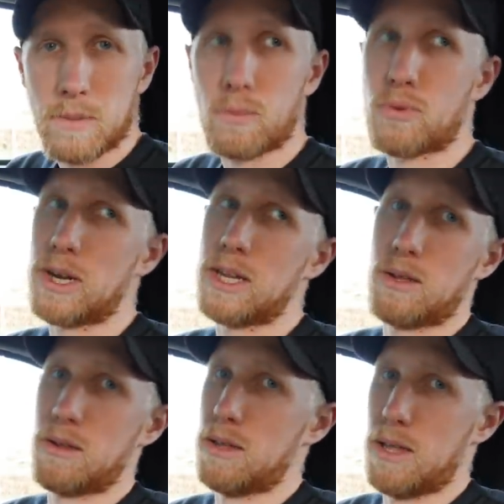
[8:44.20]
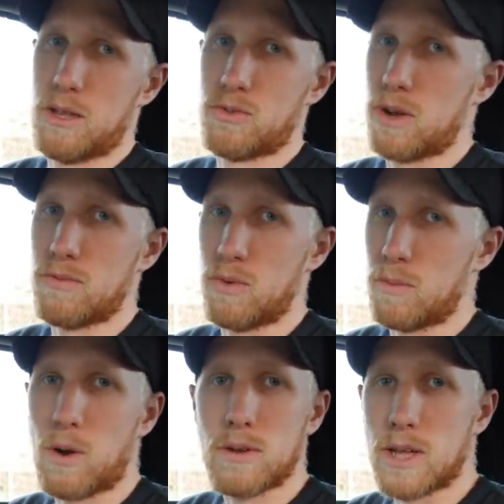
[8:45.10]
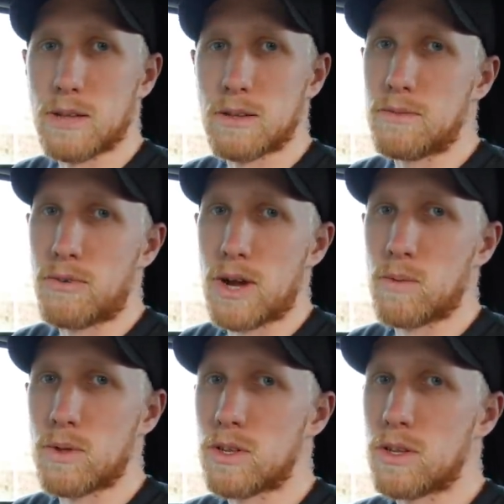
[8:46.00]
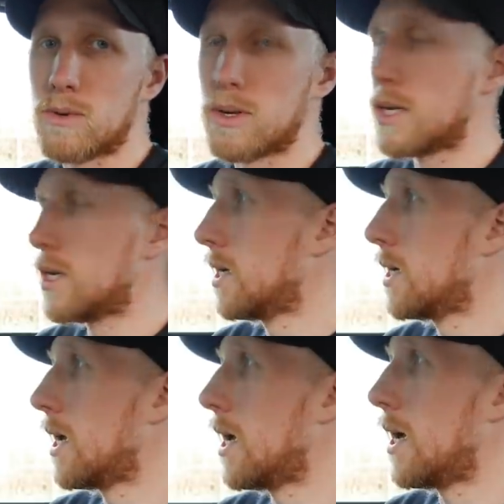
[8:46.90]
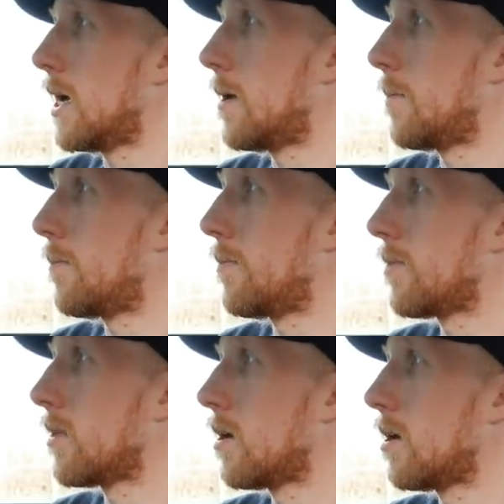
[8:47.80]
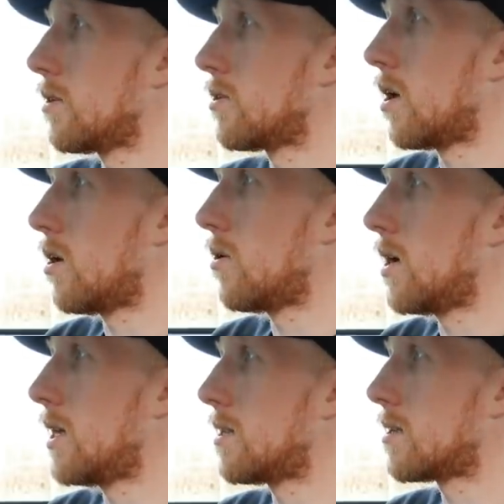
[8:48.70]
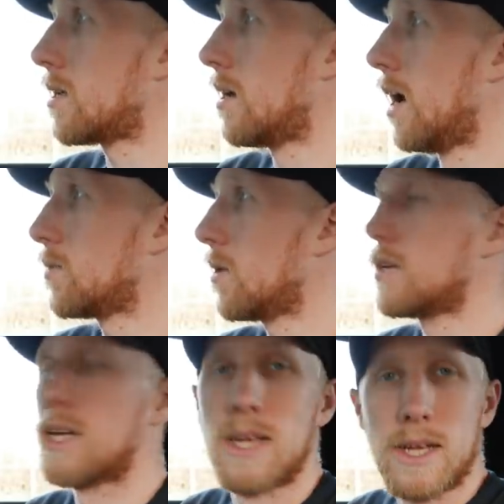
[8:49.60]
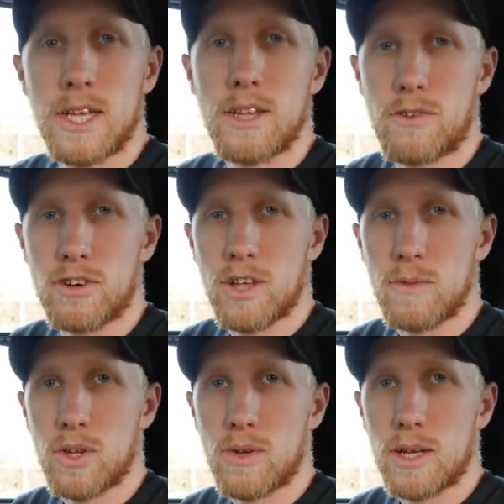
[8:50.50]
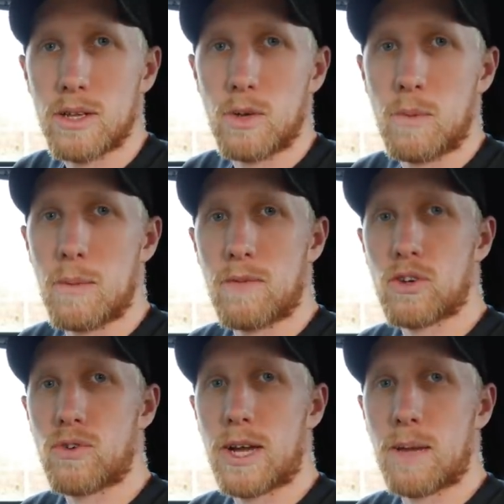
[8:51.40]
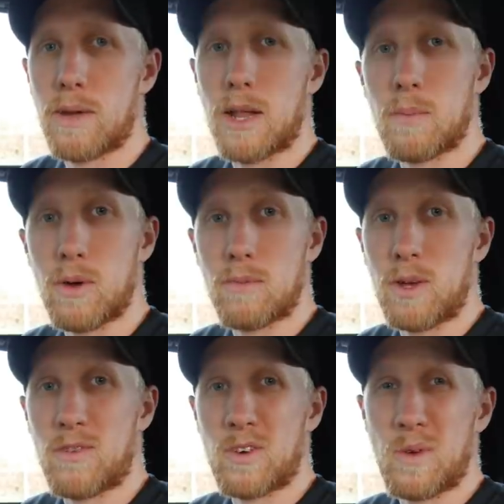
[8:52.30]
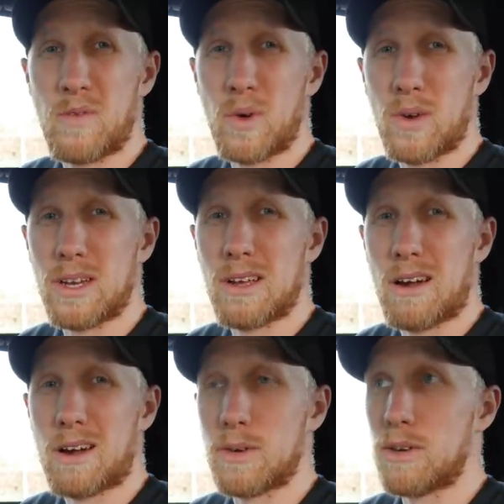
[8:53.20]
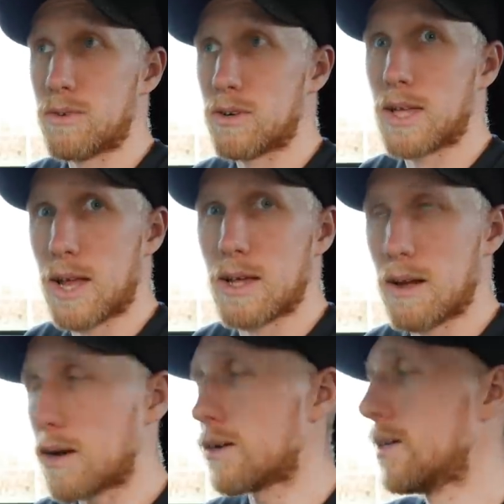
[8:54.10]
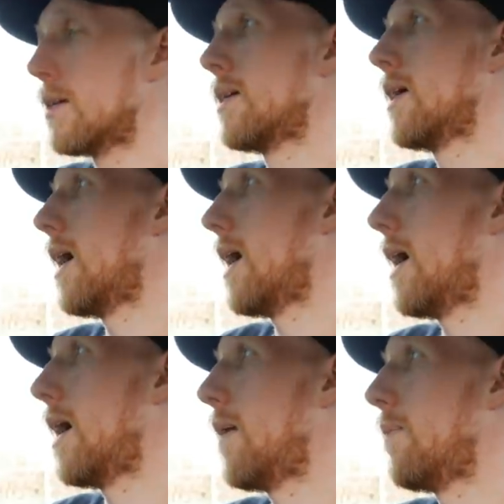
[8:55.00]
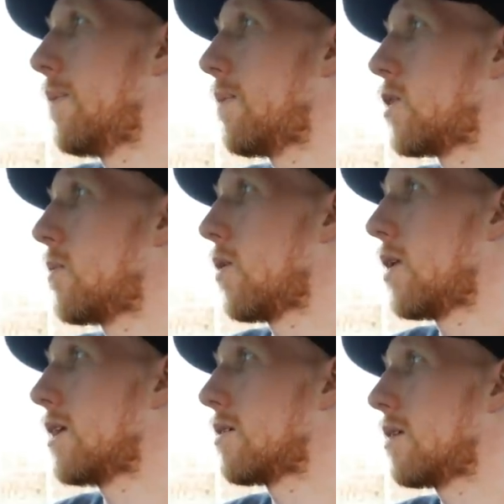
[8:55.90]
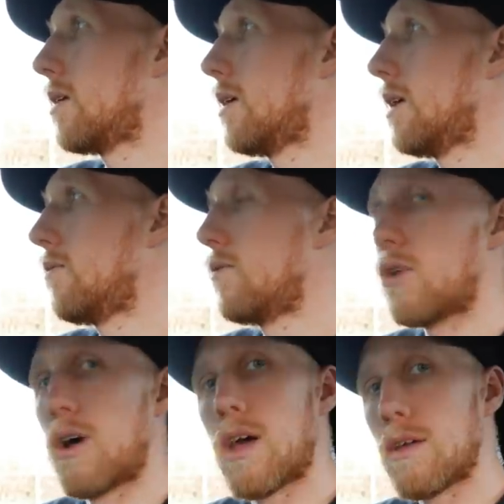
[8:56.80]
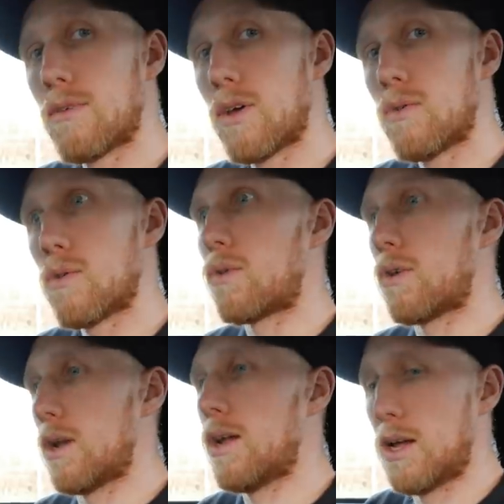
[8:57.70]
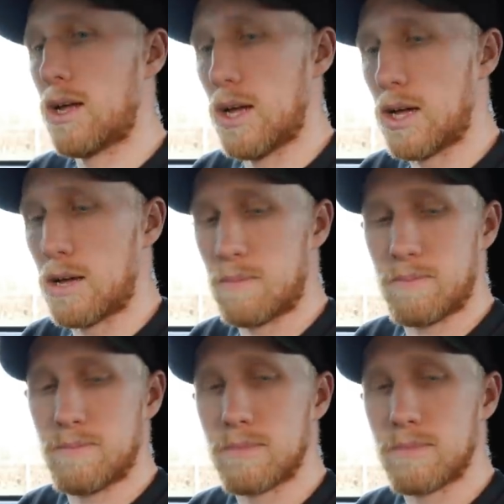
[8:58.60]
it's a pretty straightforward process for anyone to do. Um, so it's, I suppose, the first time you do it could be a bit frustrating, a bit like putting when you first put fuel in your car when you first get a car. Um, but to be honest, if you've got an iPhone or uh,